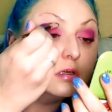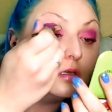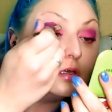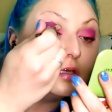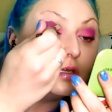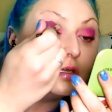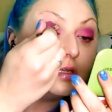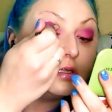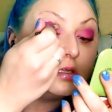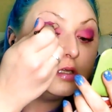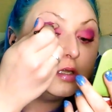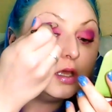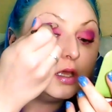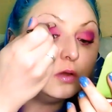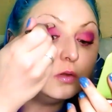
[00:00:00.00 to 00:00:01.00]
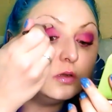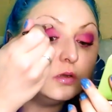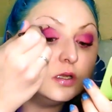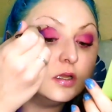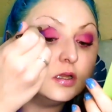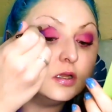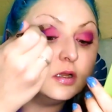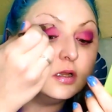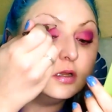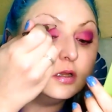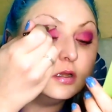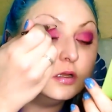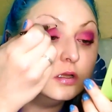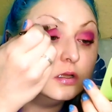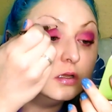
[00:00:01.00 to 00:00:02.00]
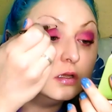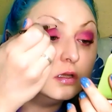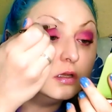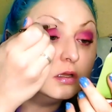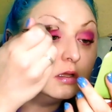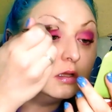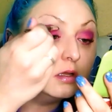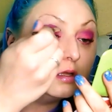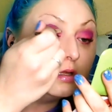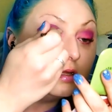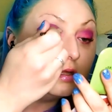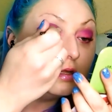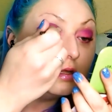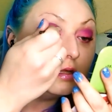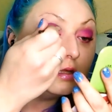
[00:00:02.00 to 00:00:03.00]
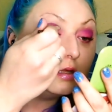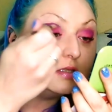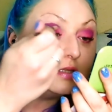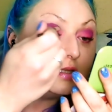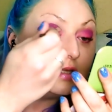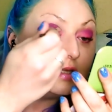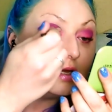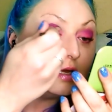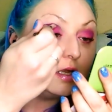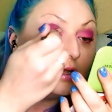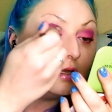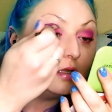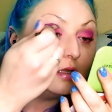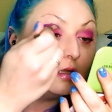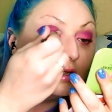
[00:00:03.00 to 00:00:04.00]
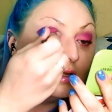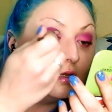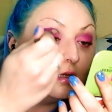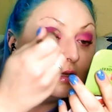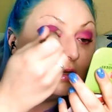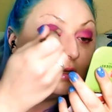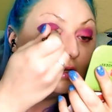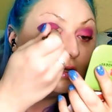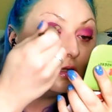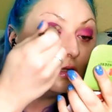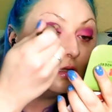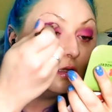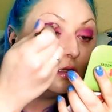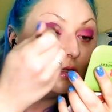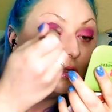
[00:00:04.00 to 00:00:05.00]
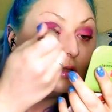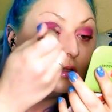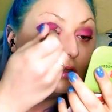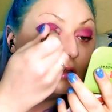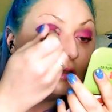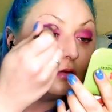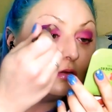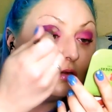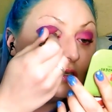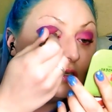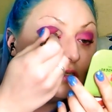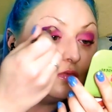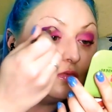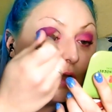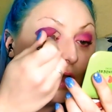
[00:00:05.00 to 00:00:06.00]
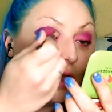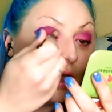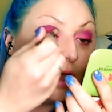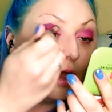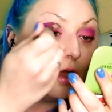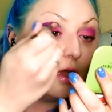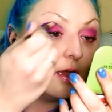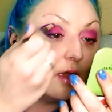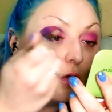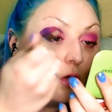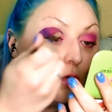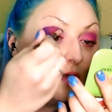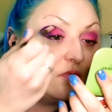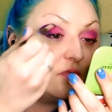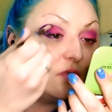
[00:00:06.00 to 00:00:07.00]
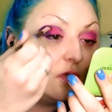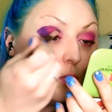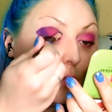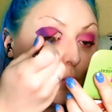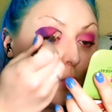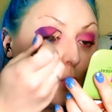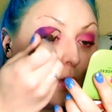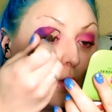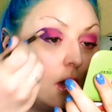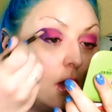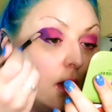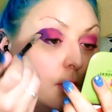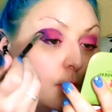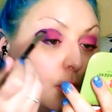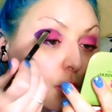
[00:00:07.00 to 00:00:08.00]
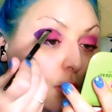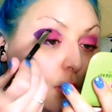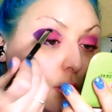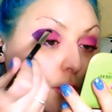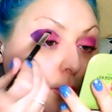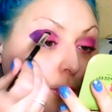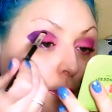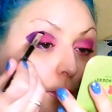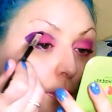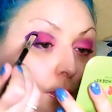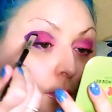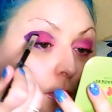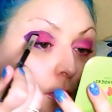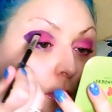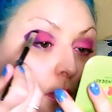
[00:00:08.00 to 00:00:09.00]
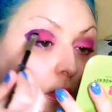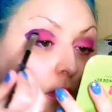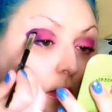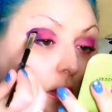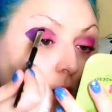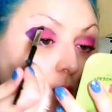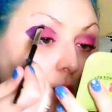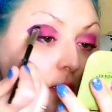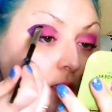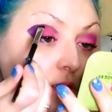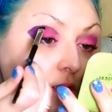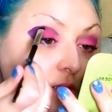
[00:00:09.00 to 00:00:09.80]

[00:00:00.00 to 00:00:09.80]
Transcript: and down a little into the eye line, the crease of your eye, always following where your eyeball is.